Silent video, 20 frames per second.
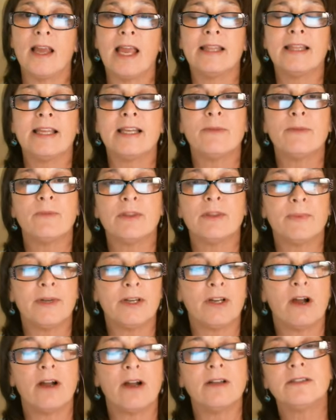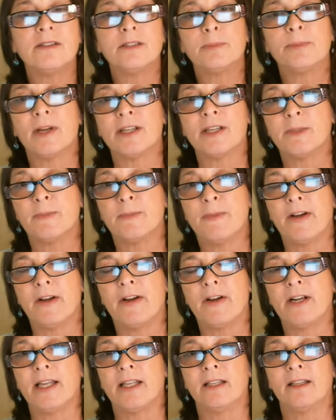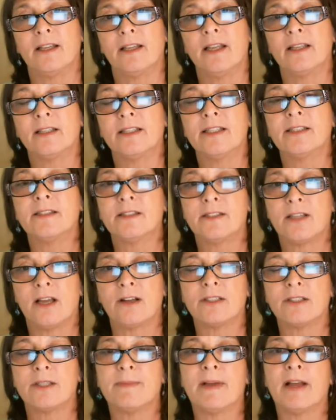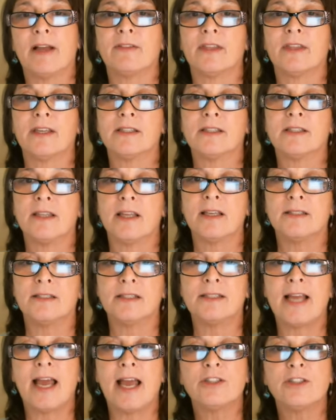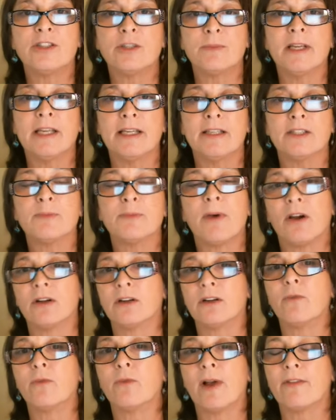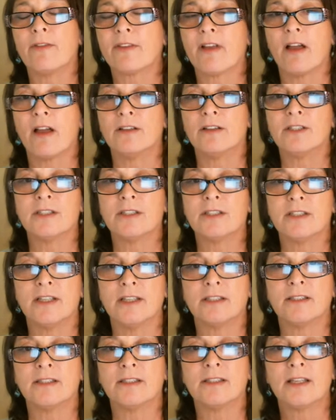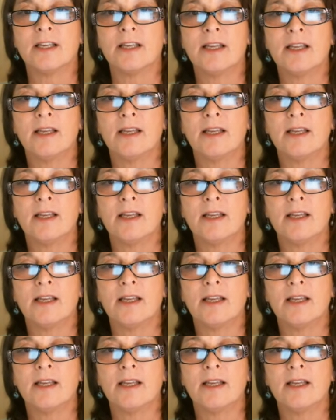And then with regards to prosperity, and Lisa talked about this, that detachment is part of wealth consciousness.